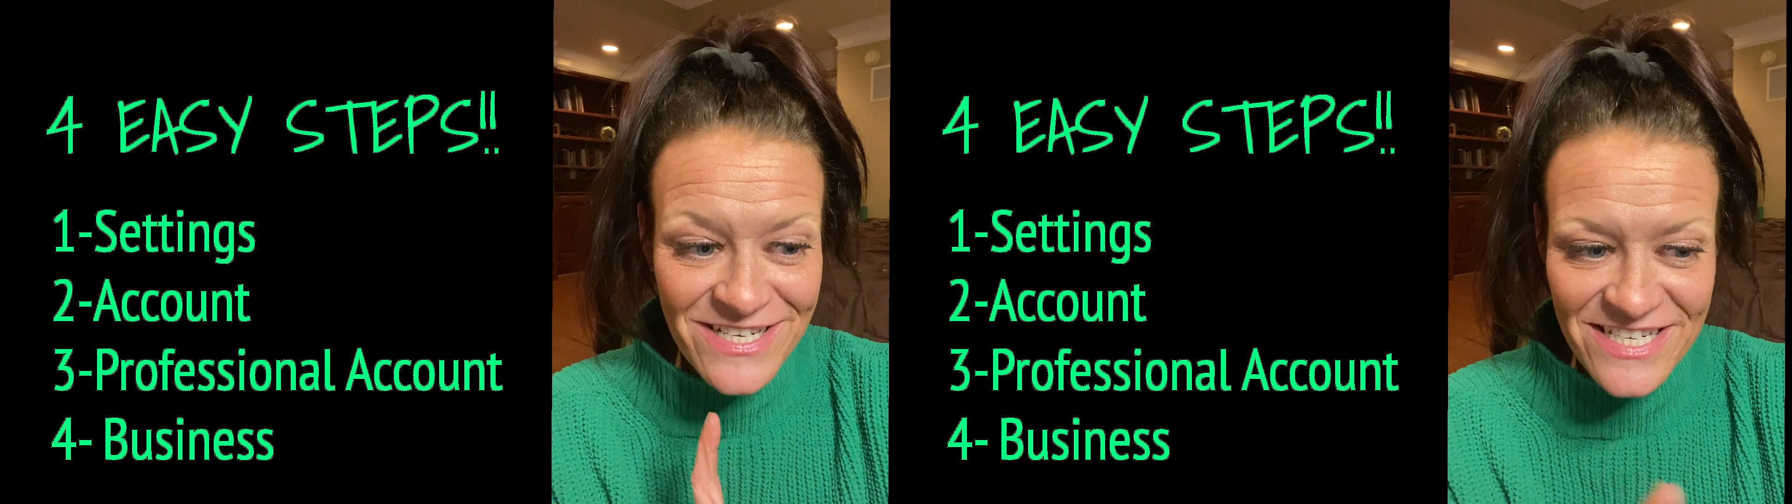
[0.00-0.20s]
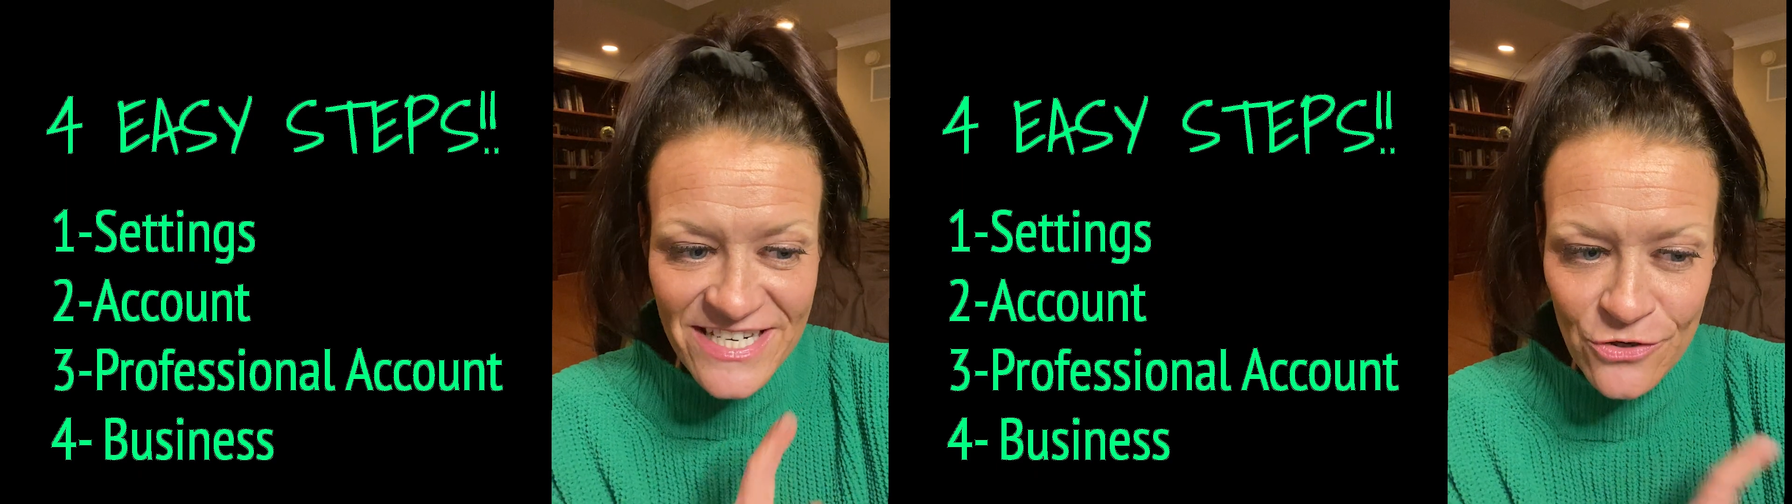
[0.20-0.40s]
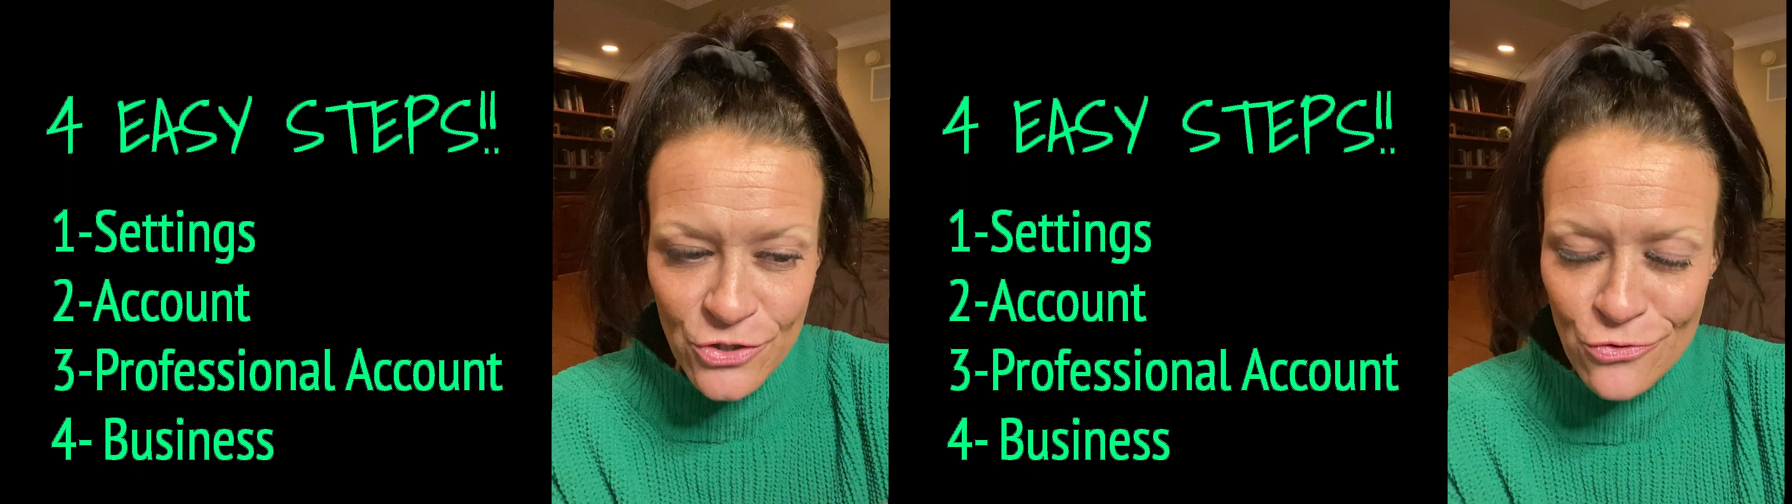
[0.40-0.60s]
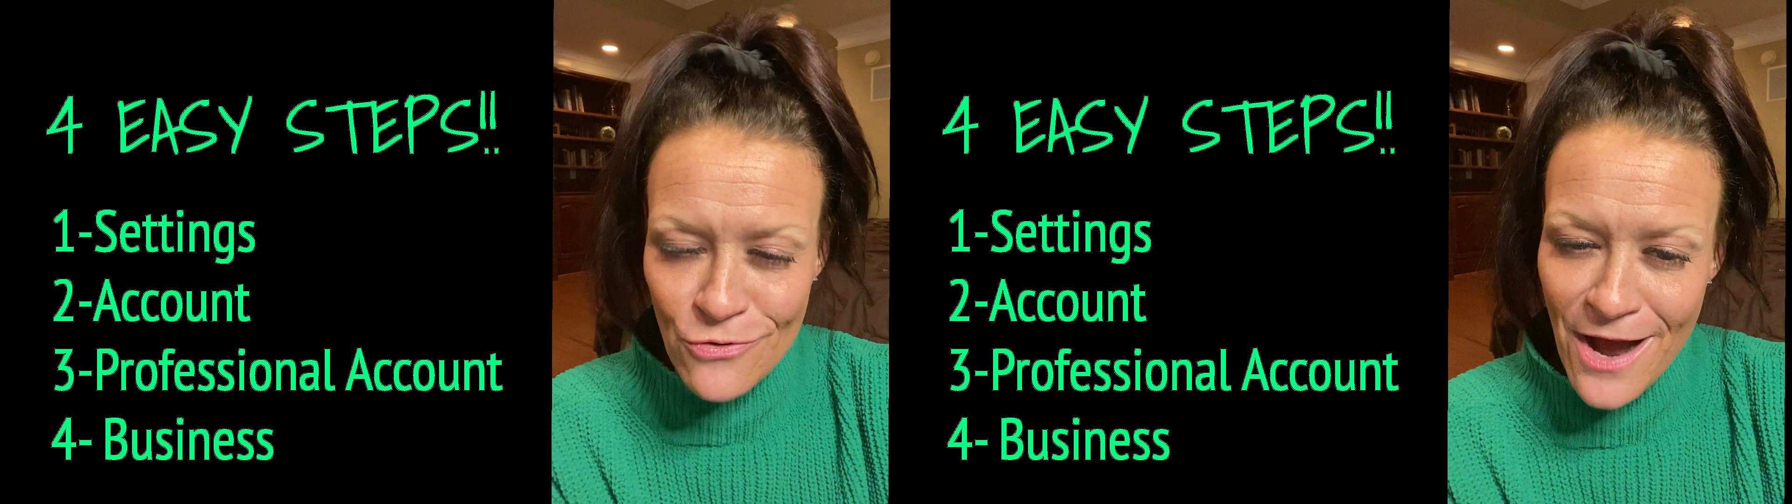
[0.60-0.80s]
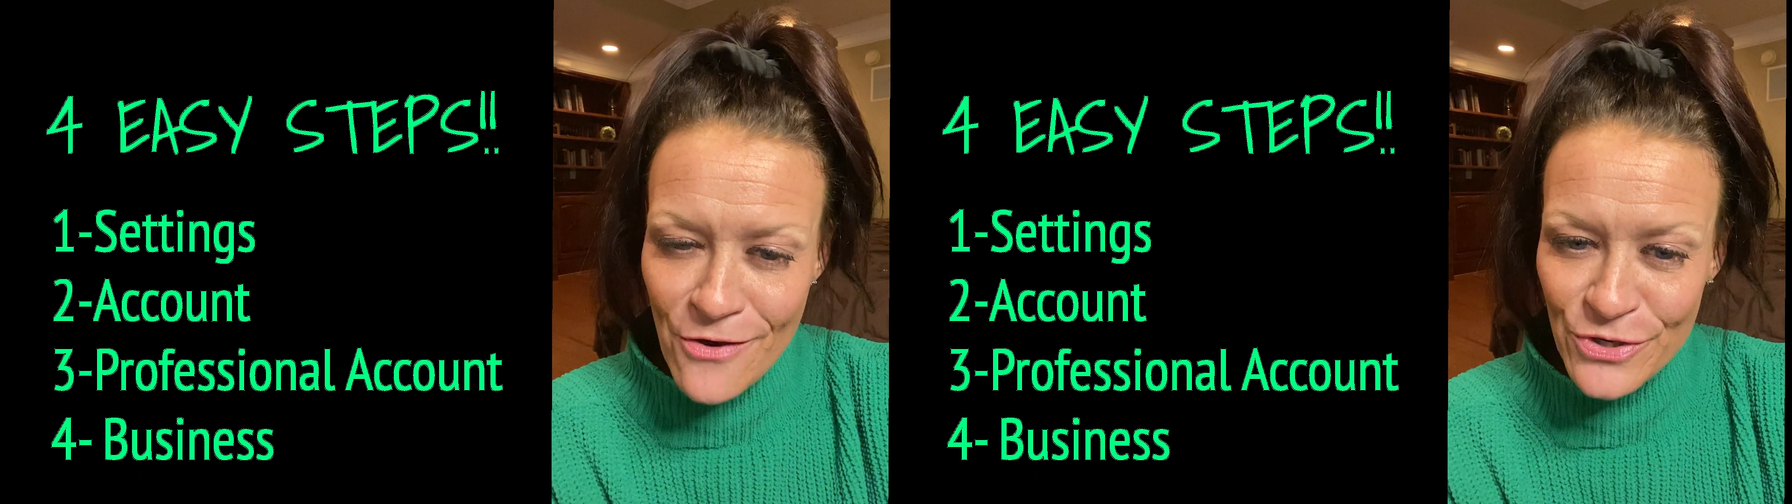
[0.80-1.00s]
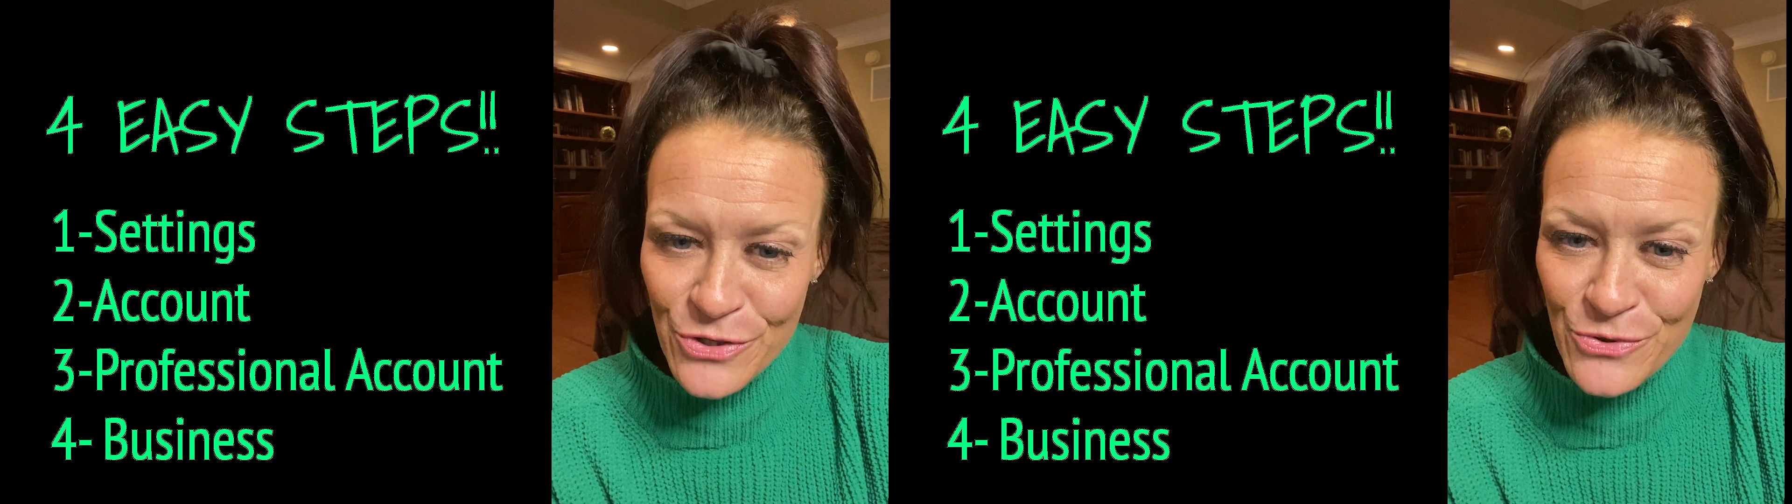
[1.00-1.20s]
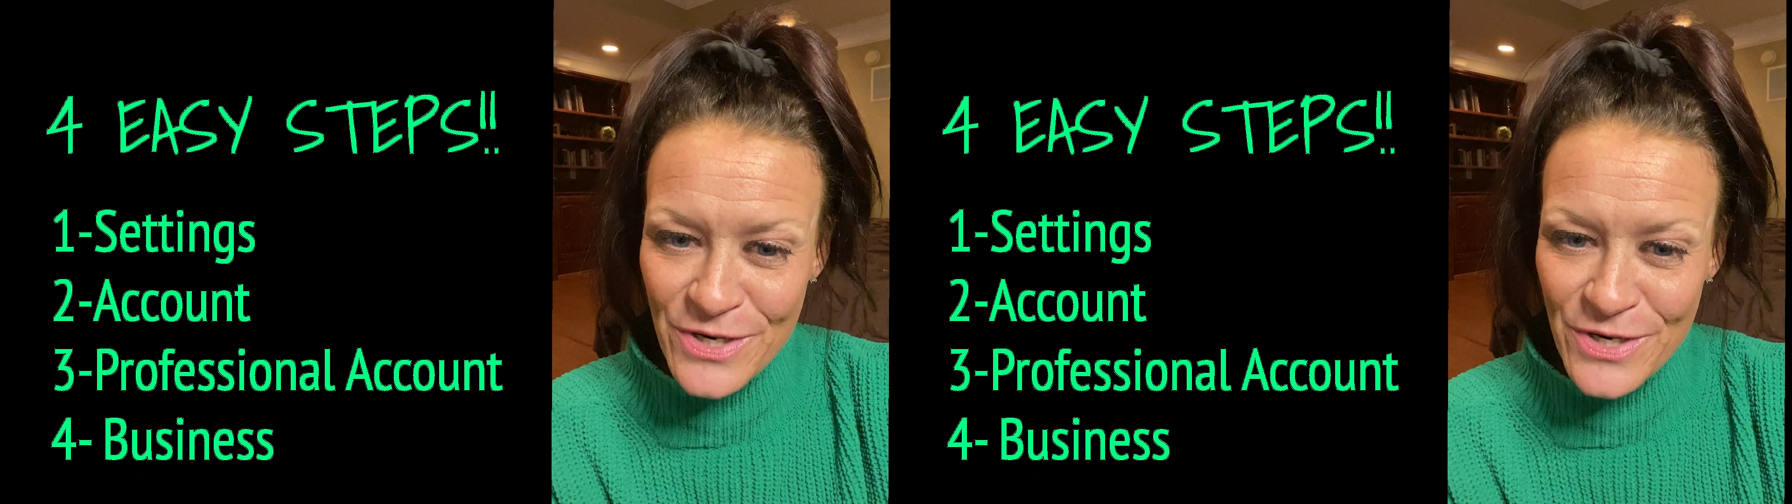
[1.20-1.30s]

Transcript: to tell you how to